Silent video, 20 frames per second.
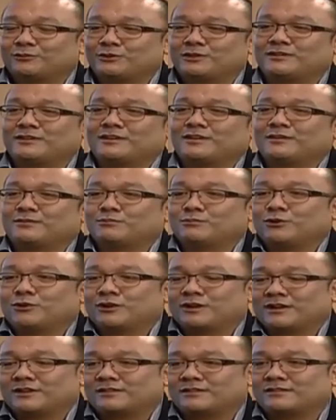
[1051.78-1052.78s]
we see it
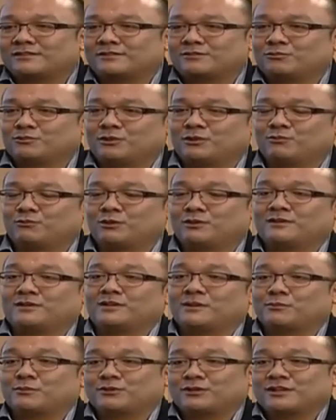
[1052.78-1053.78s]
more as we see
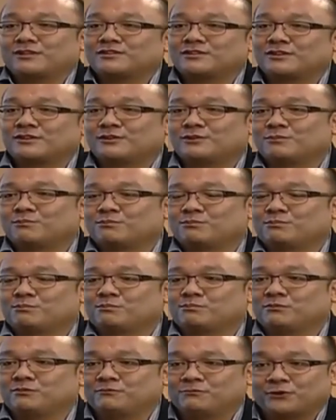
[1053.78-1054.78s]
the potential of
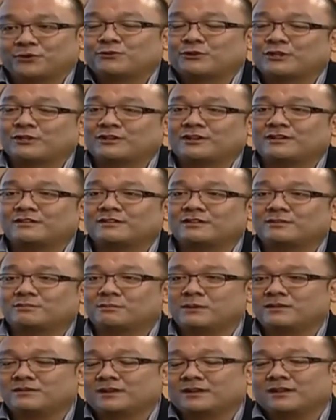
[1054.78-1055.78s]
virtual currencies
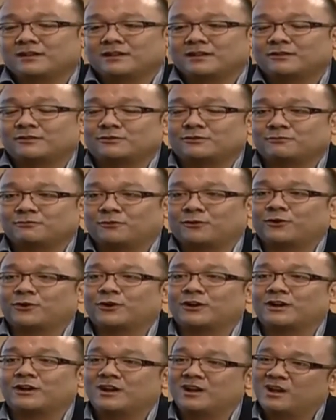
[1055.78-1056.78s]
basically
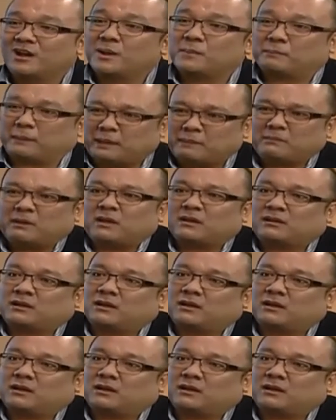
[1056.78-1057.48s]
for payment